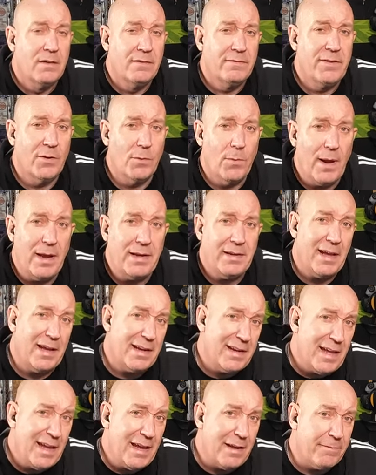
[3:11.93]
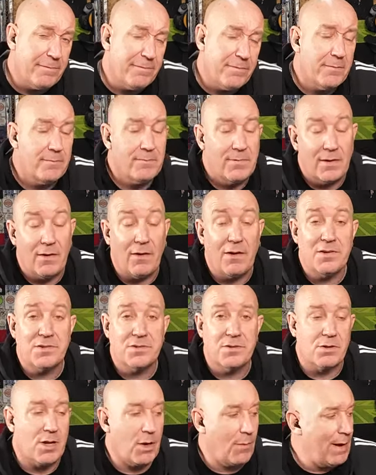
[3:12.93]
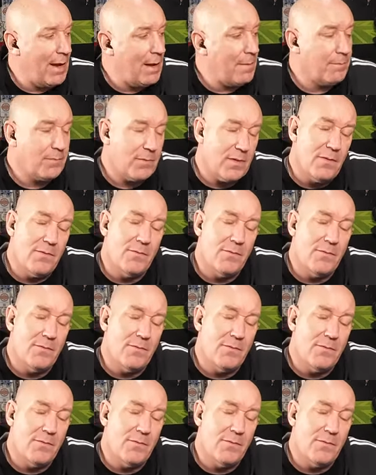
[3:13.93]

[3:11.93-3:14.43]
for when and if the lights do go out.